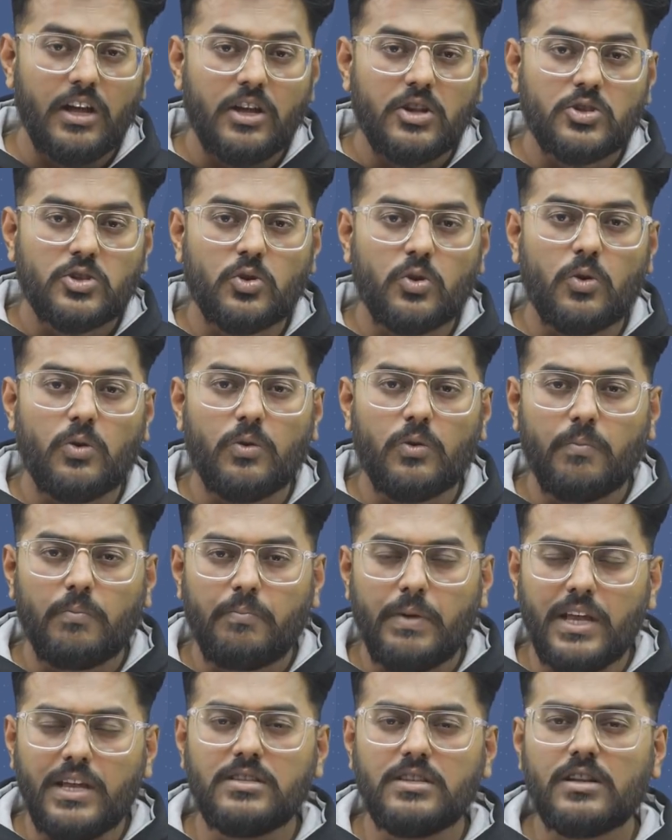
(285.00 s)
So
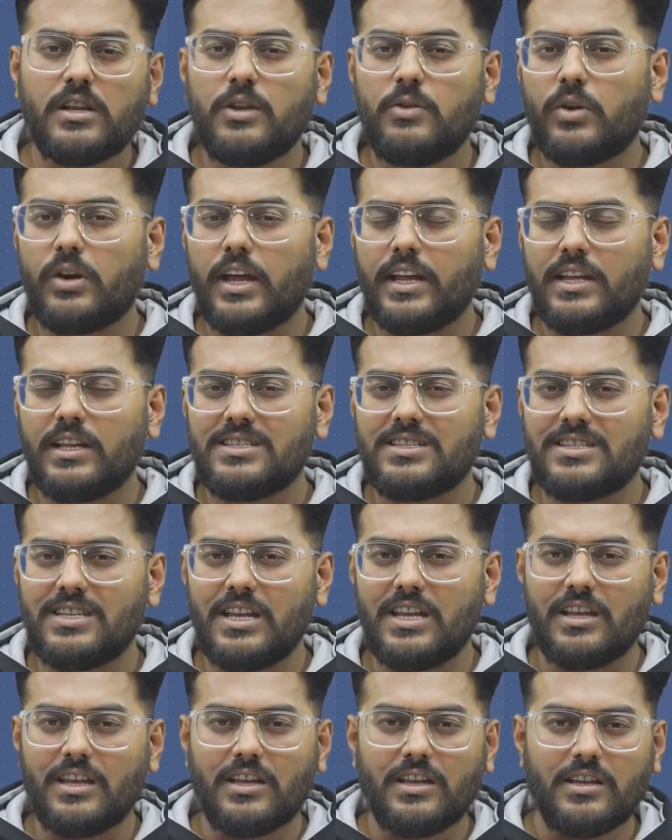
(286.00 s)
basically what I can
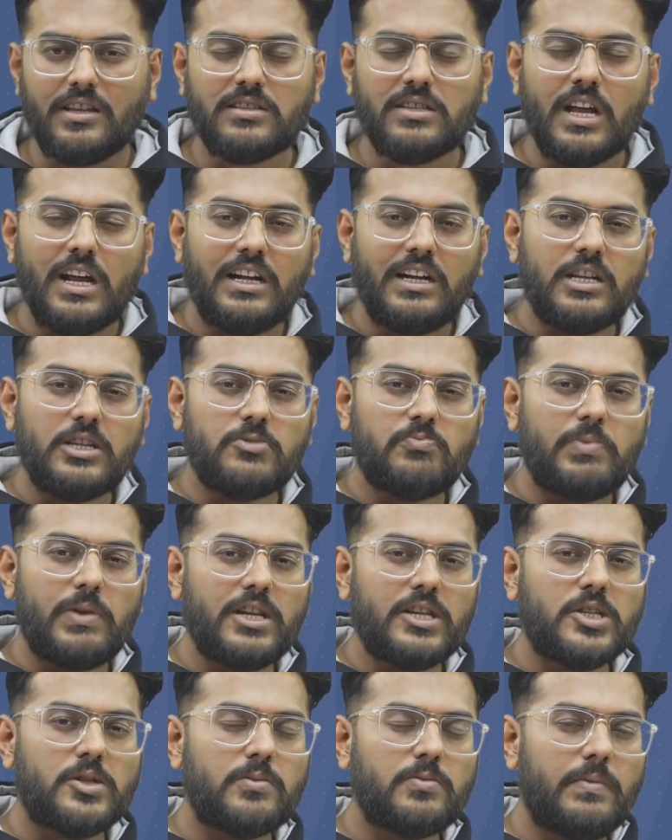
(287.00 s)
say is,
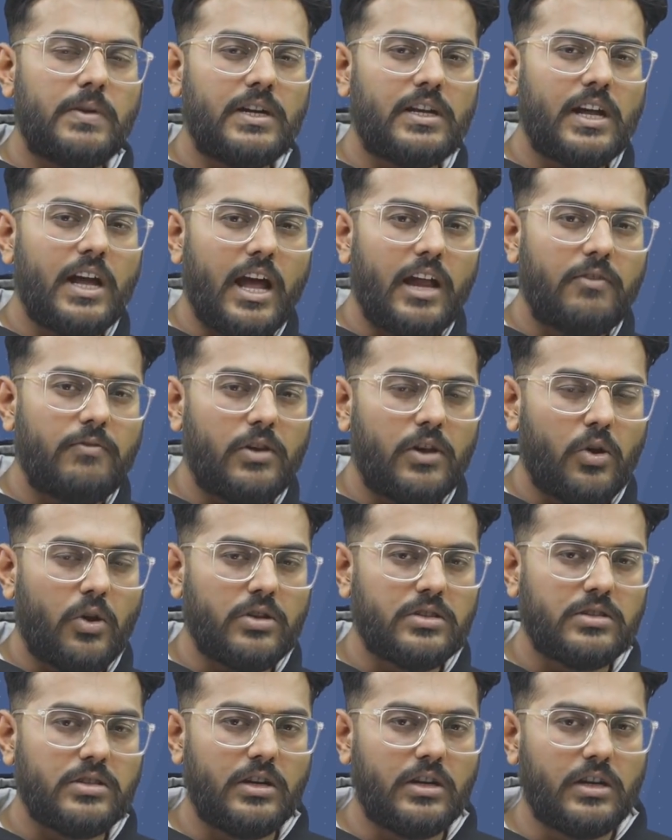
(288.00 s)
displacement and
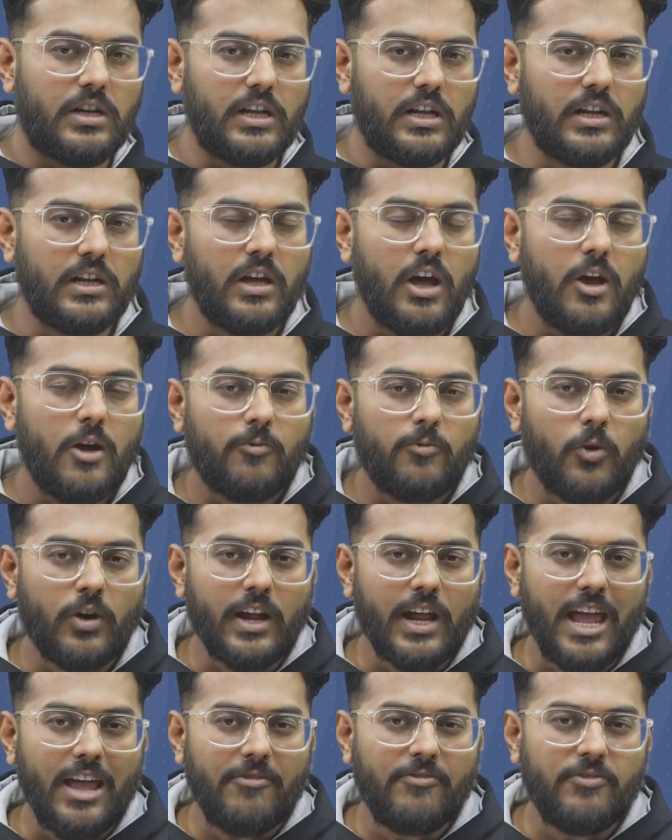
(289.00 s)
velocity for
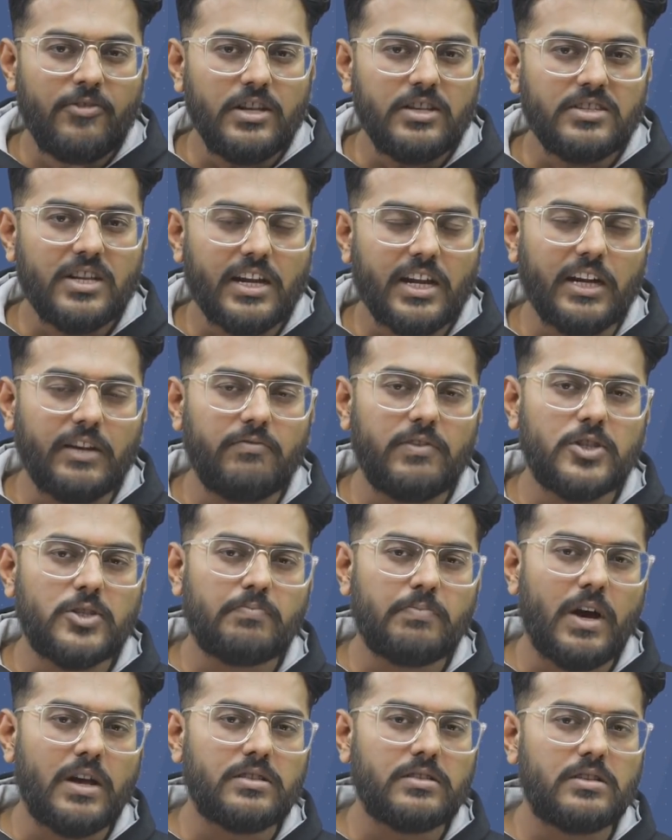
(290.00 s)
every second which
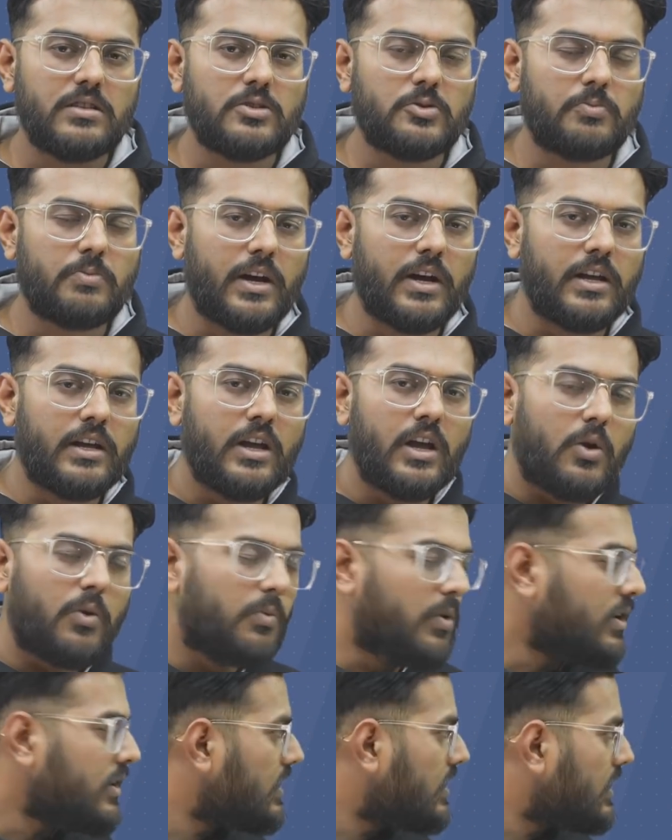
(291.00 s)
passes by
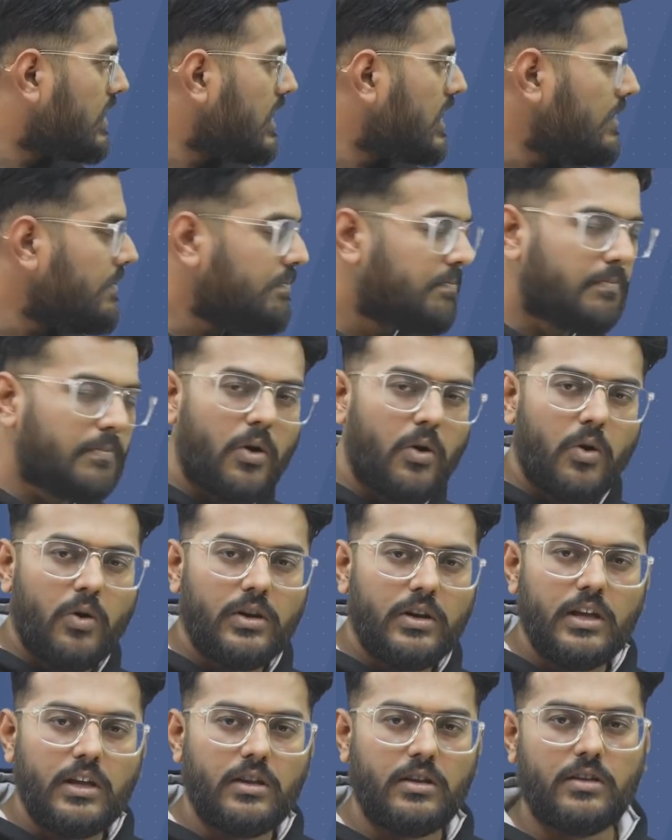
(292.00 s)
will keep on
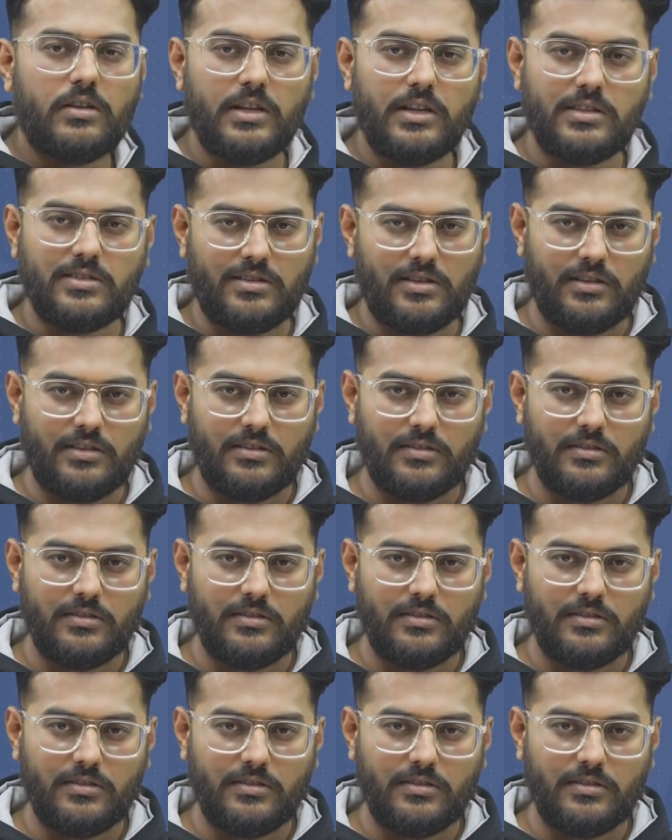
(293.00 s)
increasing.